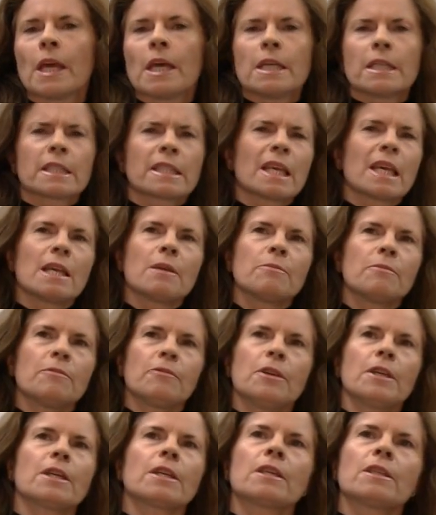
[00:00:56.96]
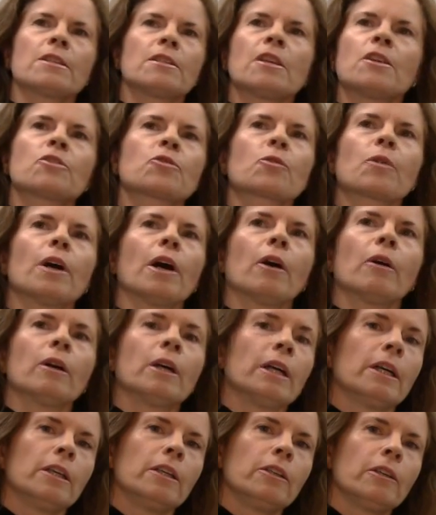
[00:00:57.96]
Same thing in Israel.
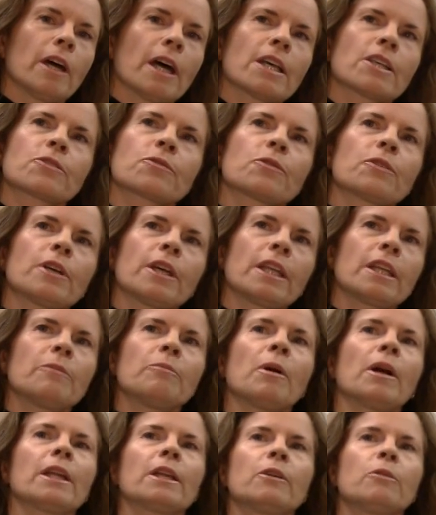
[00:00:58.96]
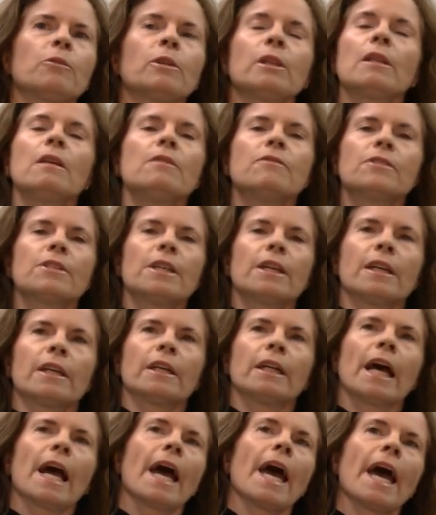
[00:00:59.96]
You ask for anybody who lives there,